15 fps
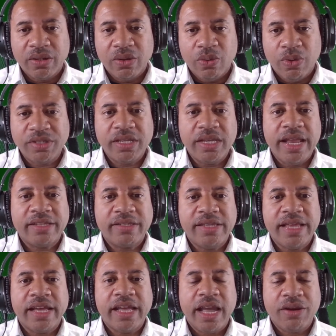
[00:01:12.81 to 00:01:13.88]
what's the next
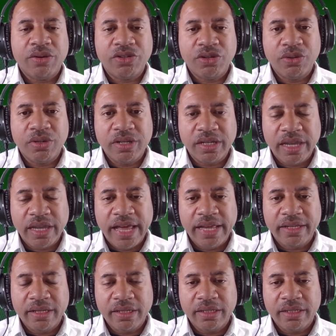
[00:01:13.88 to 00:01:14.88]
decade or two look like?